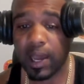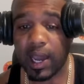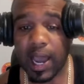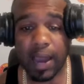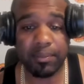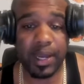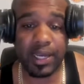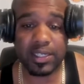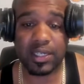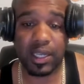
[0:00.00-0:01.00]
I'm
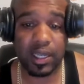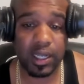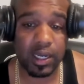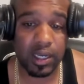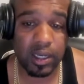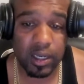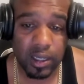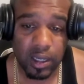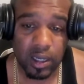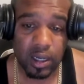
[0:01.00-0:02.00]
not seeing any
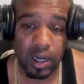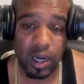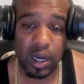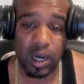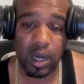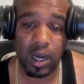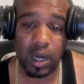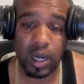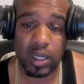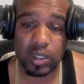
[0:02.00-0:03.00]

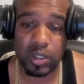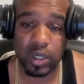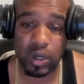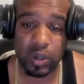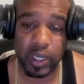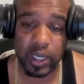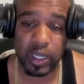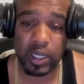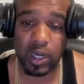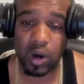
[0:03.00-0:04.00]

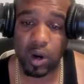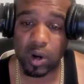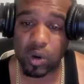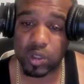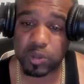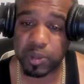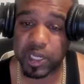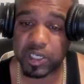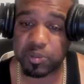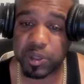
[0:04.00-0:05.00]
hardcore
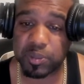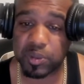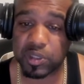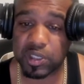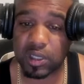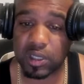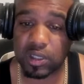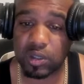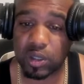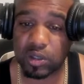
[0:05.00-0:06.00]
Spanish people,
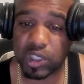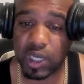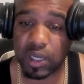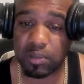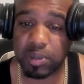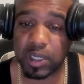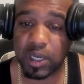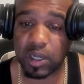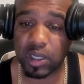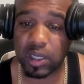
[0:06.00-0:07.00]
chanting
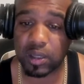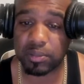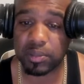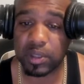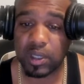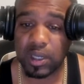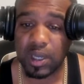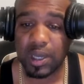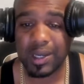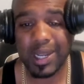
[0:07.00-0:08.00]
BLM.
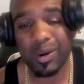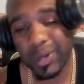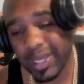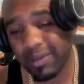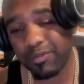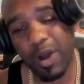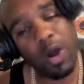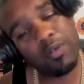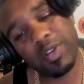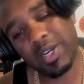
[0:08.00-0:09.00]
They don't get
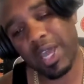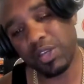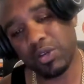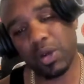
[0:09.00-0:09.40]
involved in that.